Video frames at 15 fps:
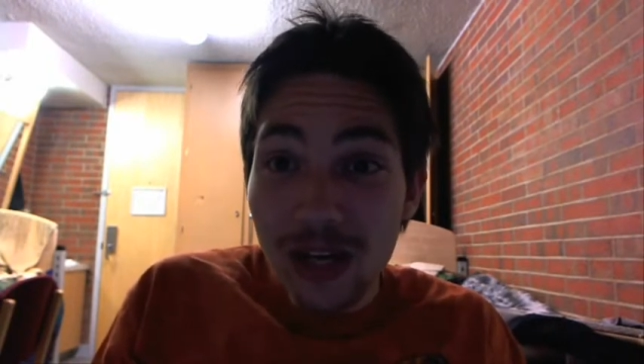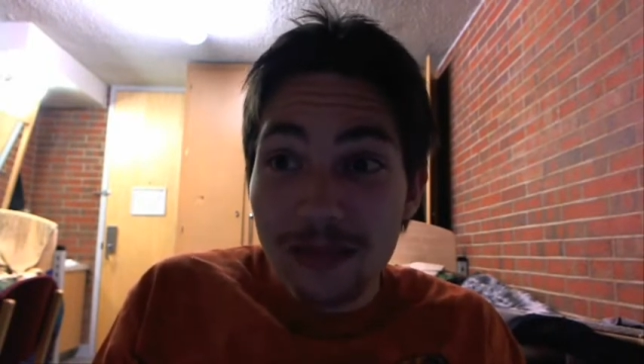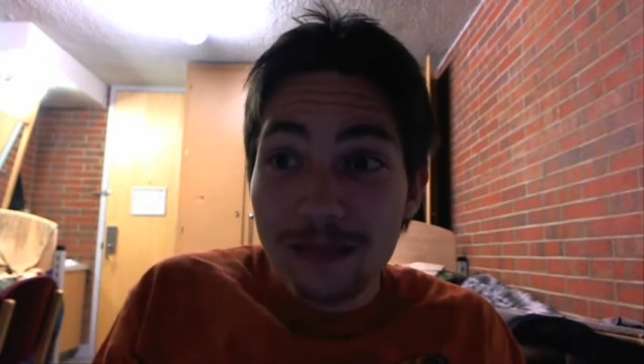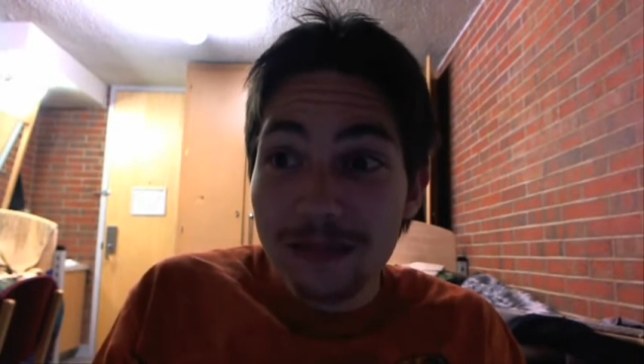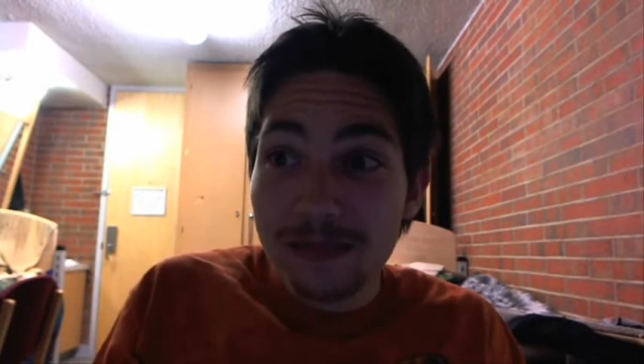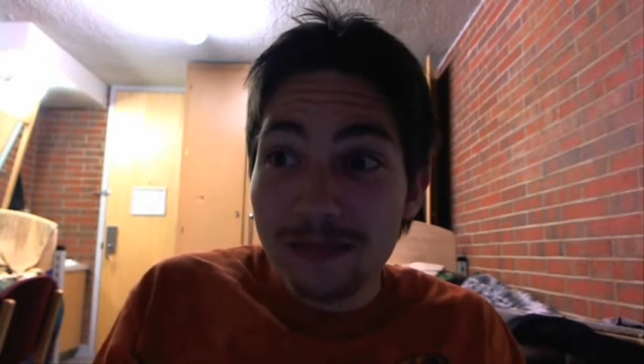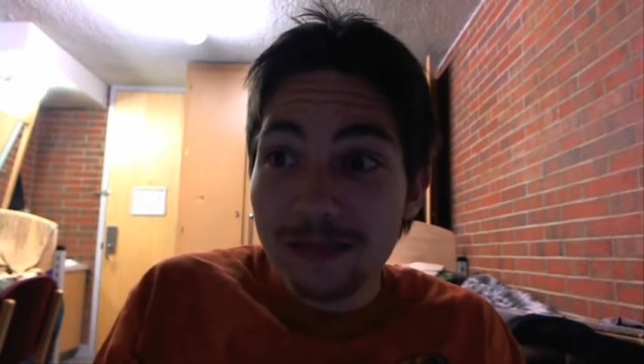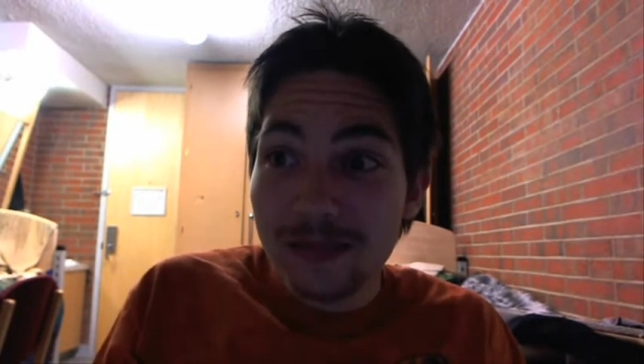
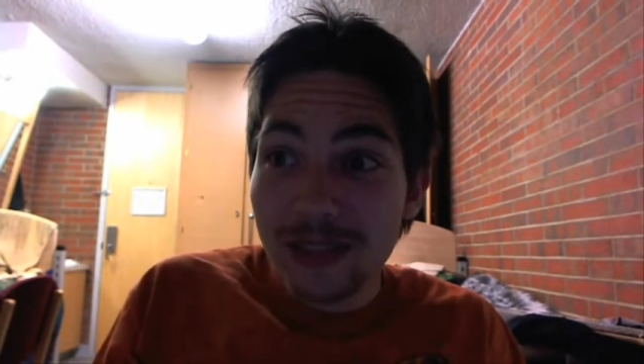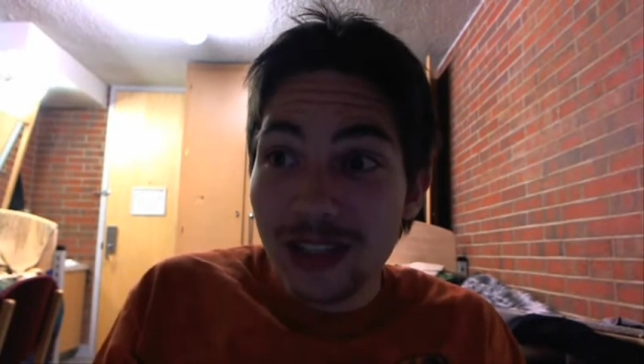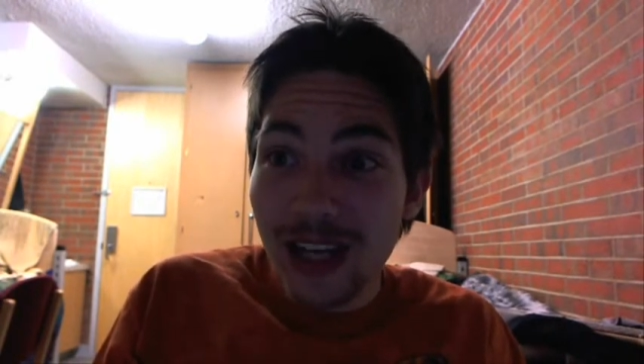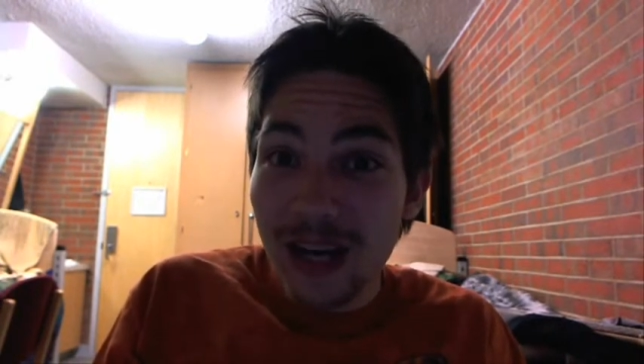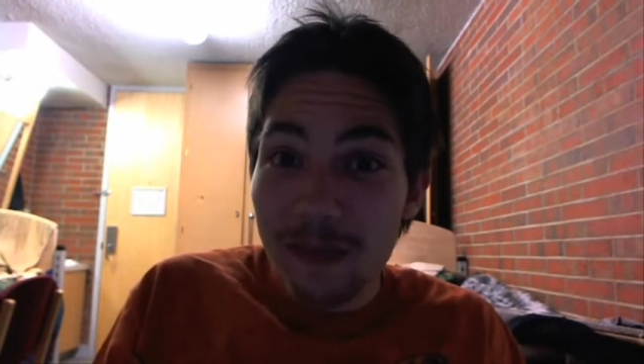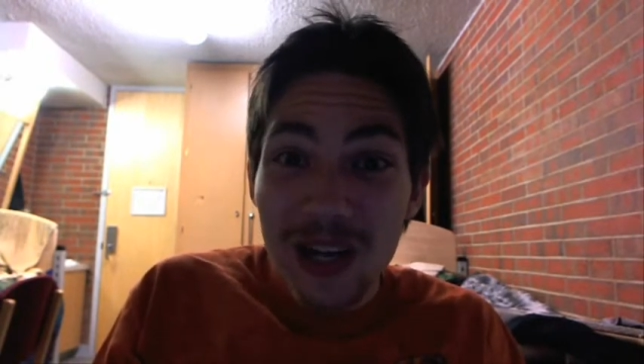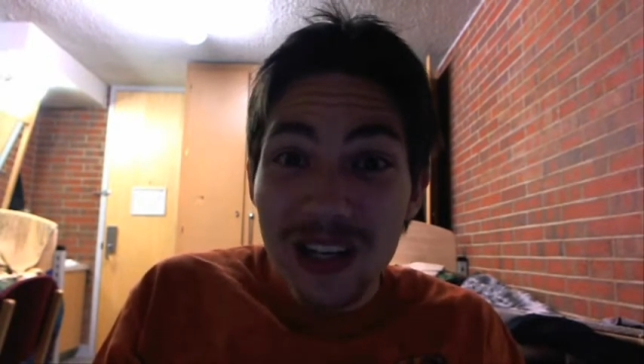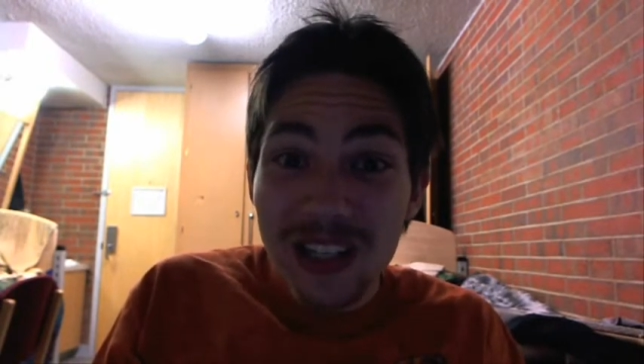I'm
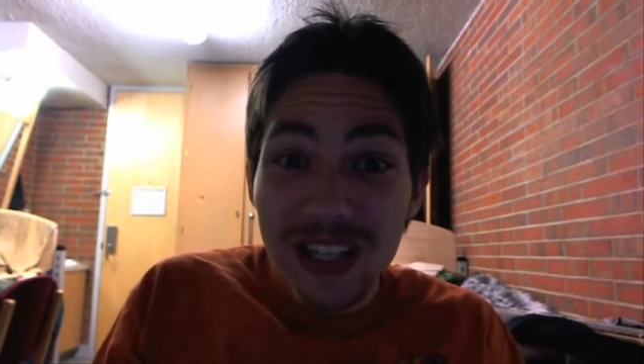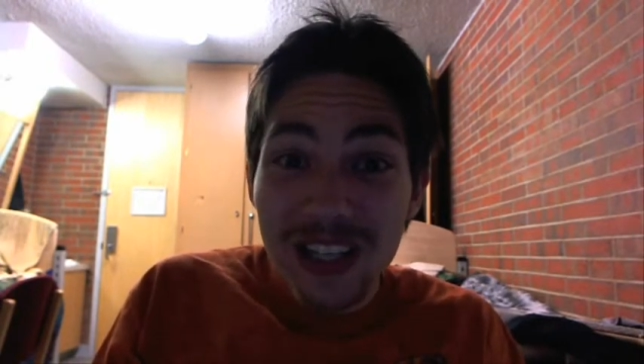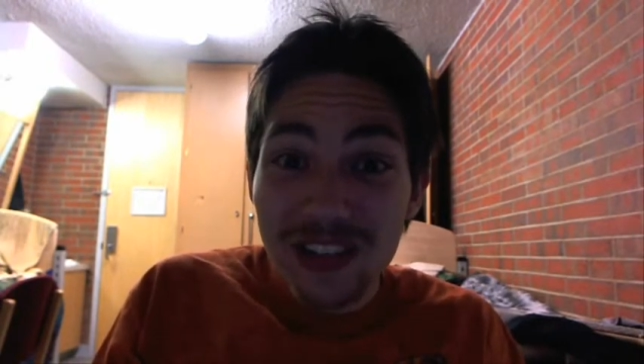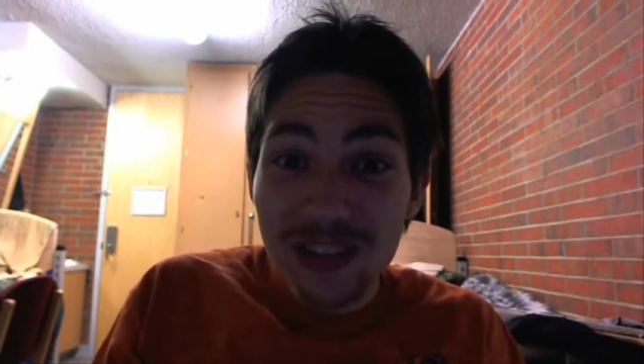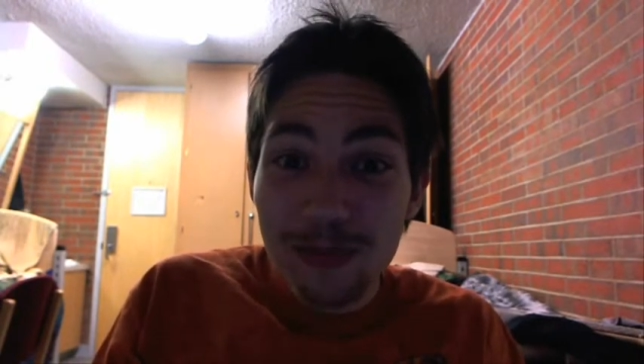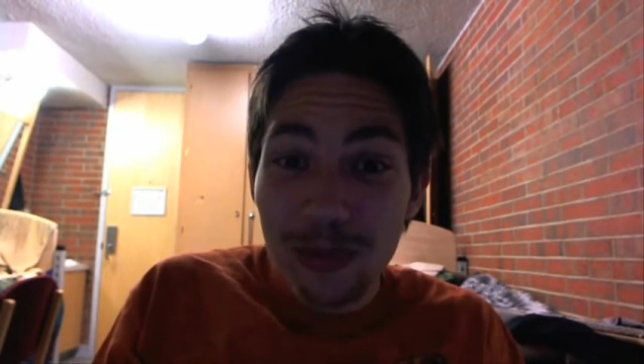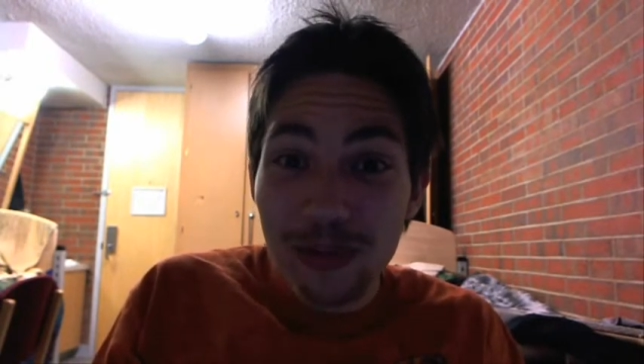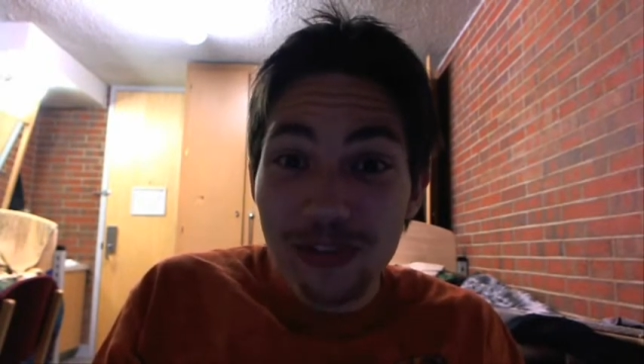I'm not an
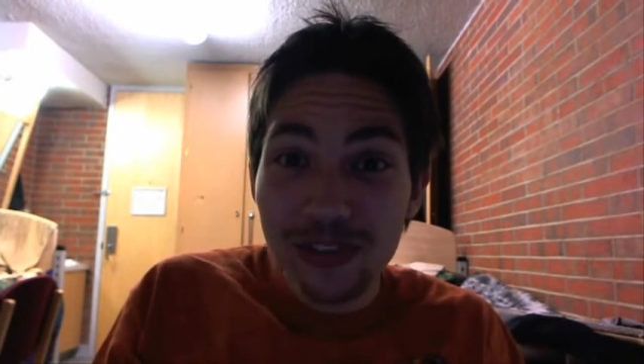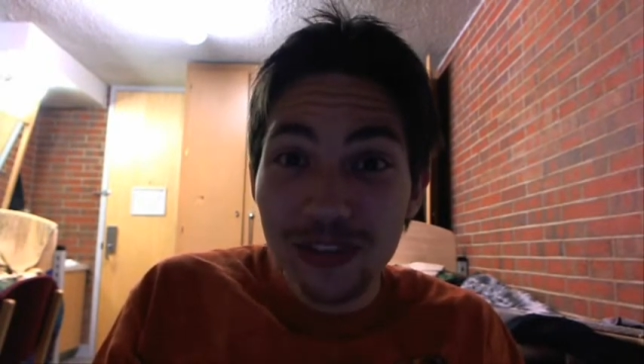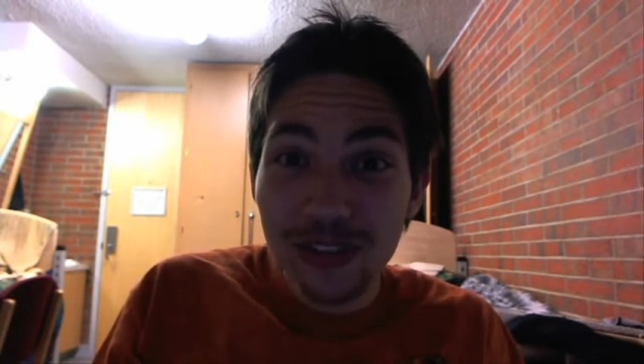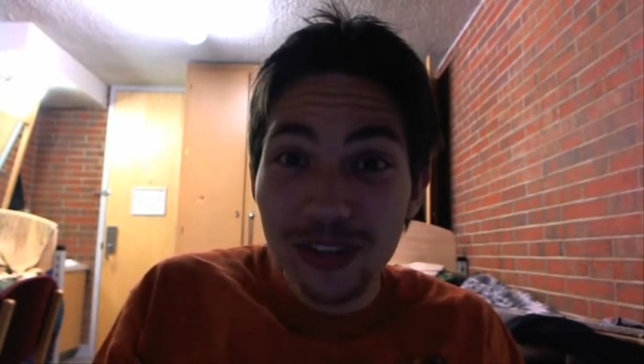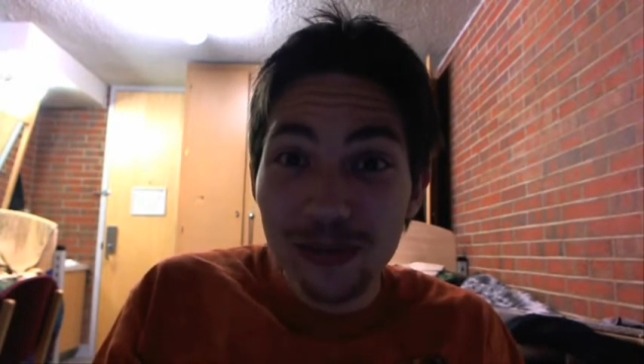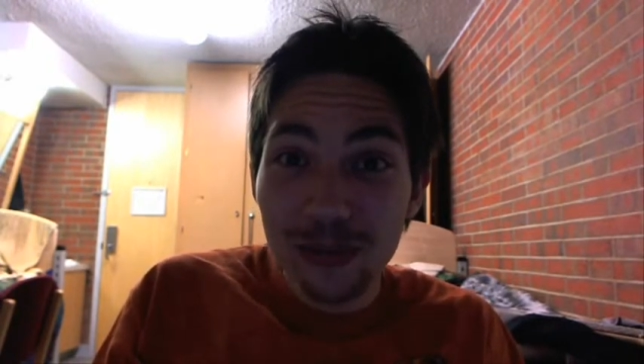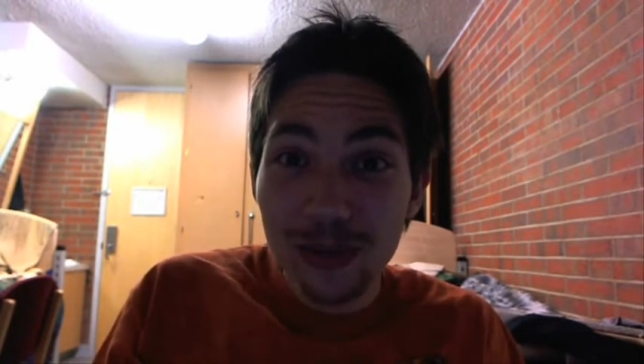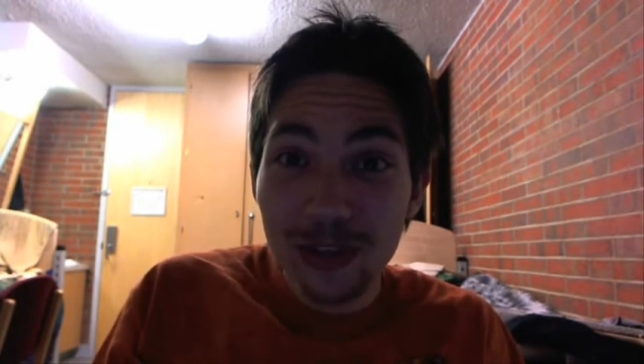easy person to
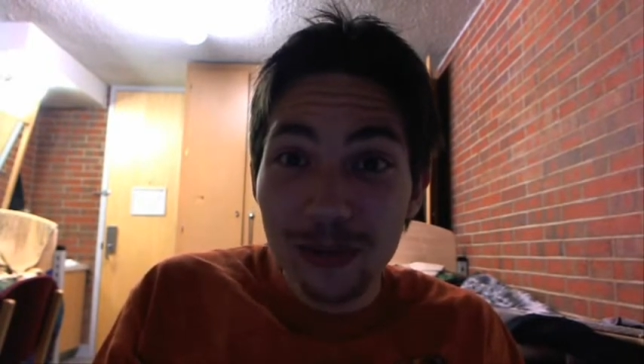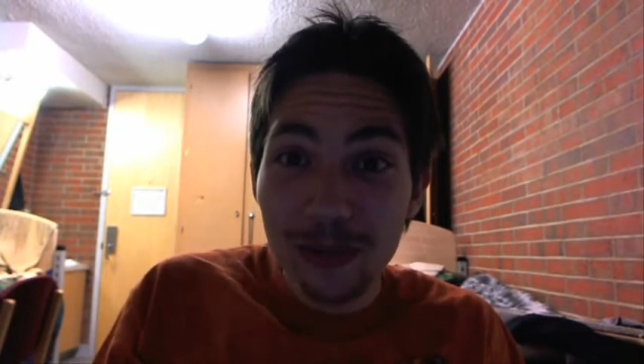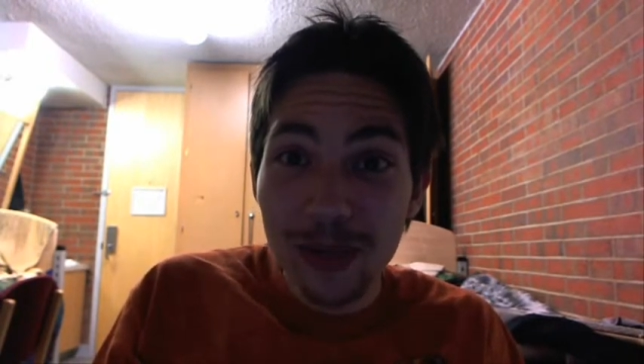live with.